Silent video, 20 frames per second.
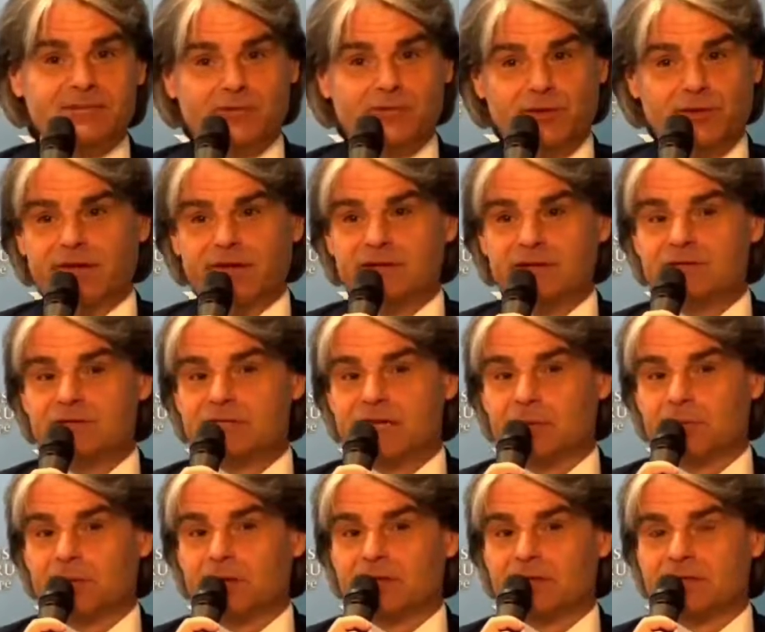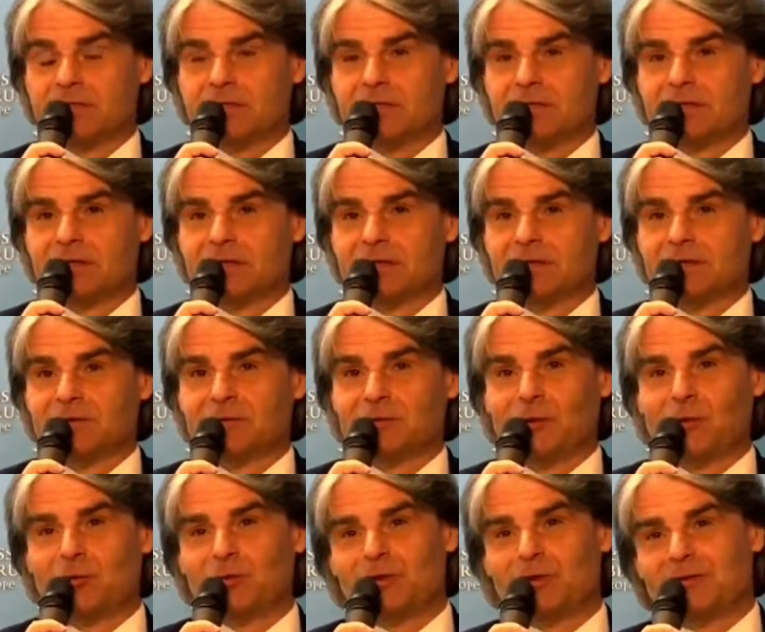That's very interesting because,
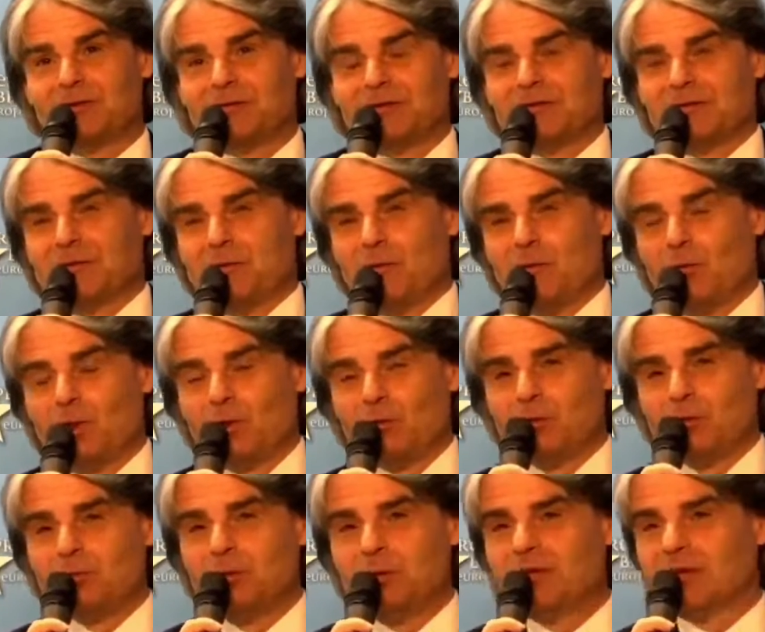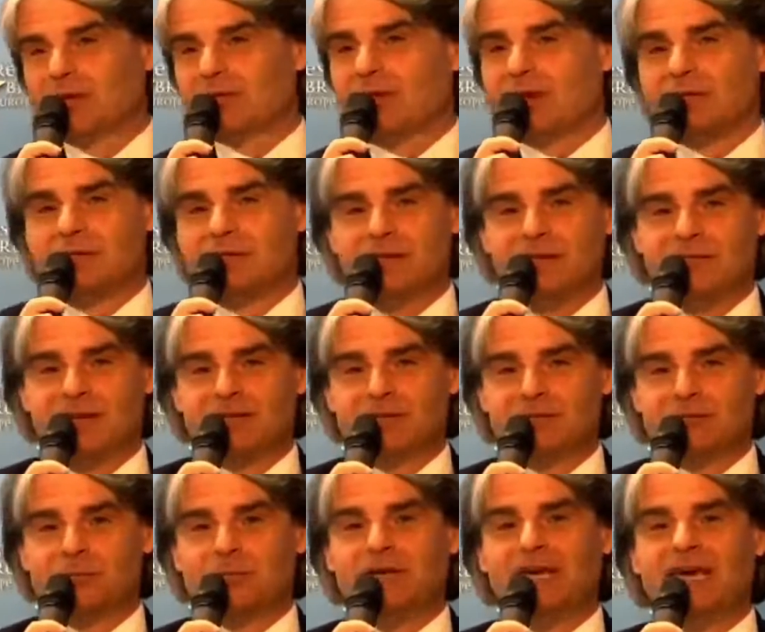you know, what would be the
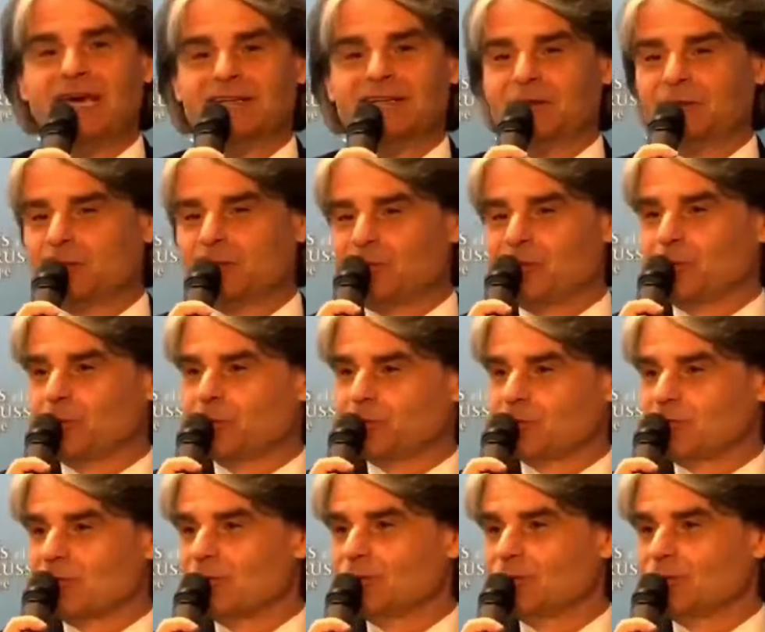criteria to get into the